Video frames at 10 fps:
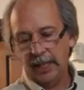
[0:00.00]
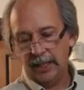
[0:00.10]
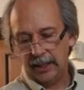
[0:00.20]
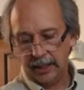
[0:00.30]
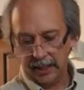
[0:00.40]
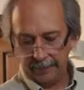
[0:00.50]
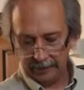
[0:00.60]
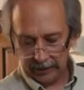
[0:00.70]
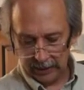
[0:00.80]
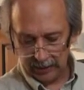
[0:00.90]

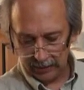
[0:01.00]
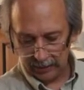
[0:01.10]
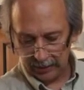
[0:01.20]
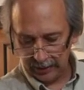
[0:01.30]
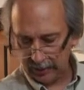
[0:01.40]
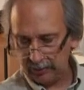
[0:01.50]
Either